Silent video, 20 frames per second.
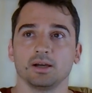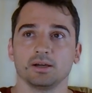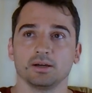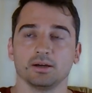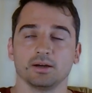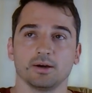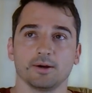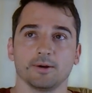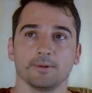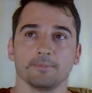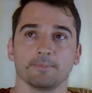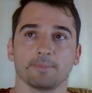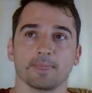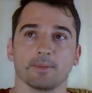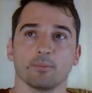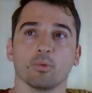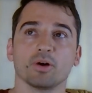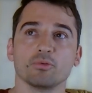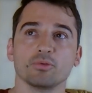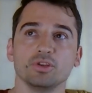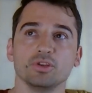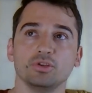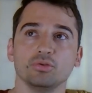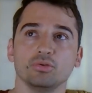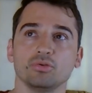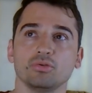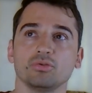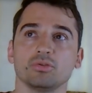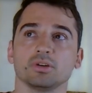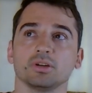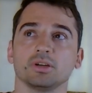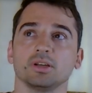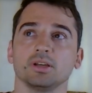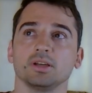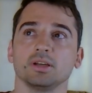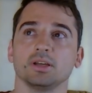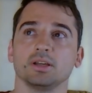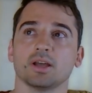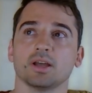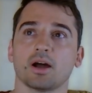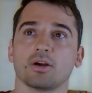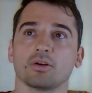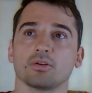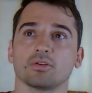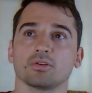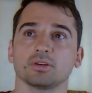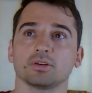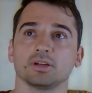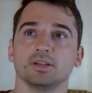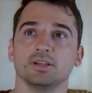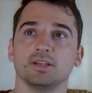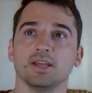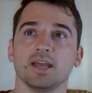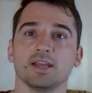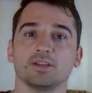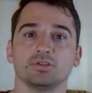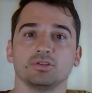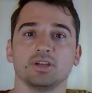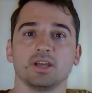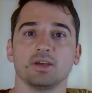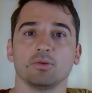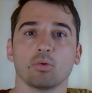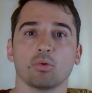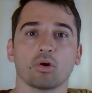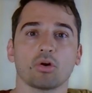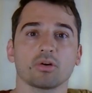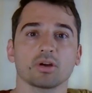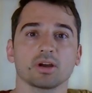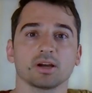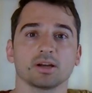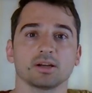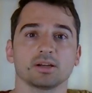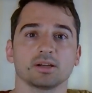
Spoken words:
What we do in our day-to-day work,